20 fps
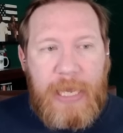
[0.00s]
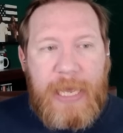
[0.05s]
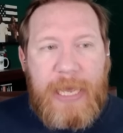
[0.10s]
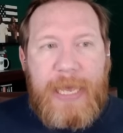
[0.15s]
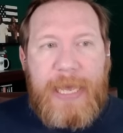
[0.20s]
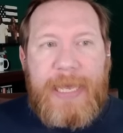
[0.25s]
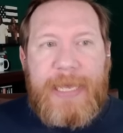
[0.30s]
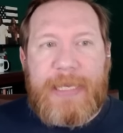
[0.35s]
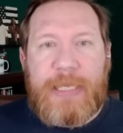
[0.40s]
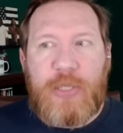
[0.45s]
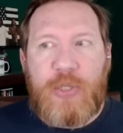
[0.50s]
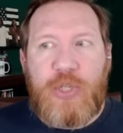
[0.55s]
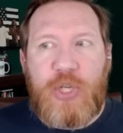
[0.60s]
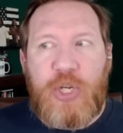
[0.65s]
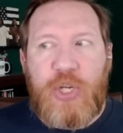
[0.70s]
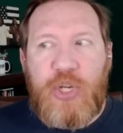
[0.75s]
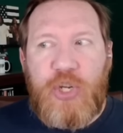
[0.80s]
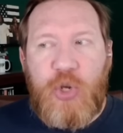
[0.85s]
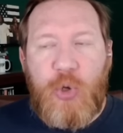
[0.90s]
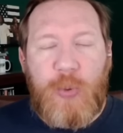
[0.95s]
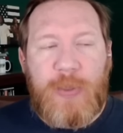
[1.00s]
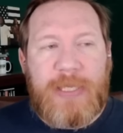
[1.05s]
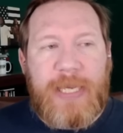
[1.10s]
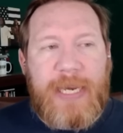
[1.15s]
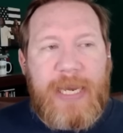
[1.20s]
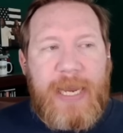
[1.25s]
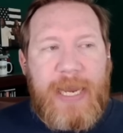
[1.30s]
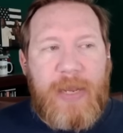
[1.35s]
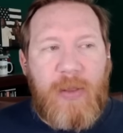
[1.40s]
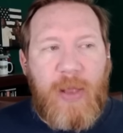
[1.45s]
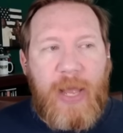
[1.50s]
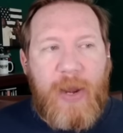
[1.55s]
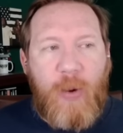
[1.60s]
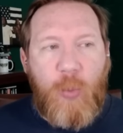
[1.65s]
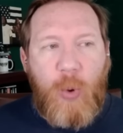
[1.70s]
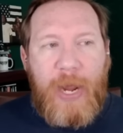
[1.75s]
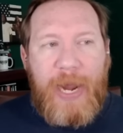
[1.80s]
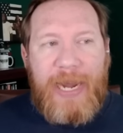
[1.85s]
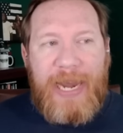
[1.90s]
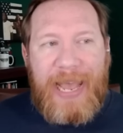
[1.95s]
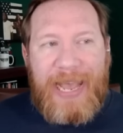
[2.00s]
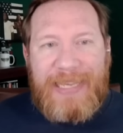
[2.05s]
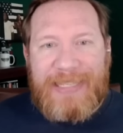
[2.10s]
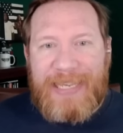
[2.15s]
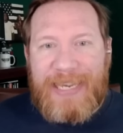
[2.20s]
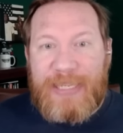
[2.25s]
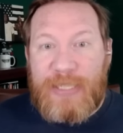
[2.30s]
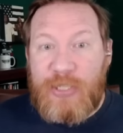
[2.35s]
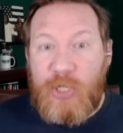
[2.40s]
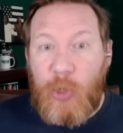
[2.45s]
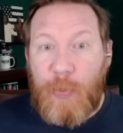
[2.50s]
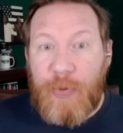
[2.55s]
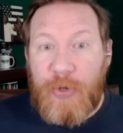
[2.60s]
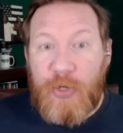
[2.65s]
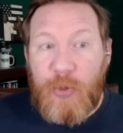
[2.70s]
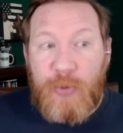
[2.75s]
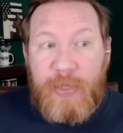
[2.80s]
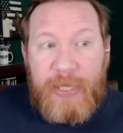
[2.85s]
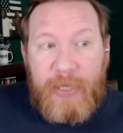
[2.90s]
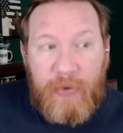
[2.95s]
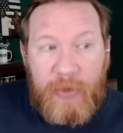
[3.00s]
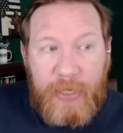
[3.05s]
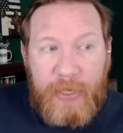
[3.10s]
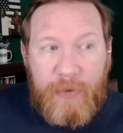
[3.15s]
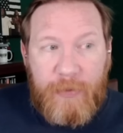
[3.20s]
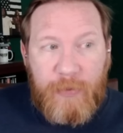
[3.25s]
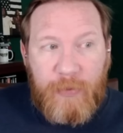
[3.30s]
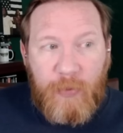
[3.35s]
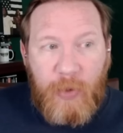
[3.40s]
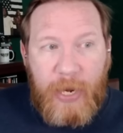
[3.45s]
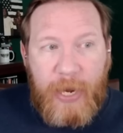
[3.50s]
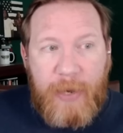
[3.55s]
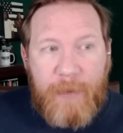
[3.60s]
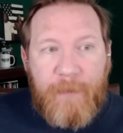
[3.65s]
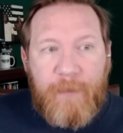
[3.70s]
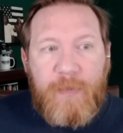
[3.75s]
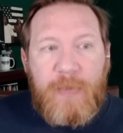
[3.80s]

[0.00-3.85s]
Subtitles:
is using Eli White as a super utility, right?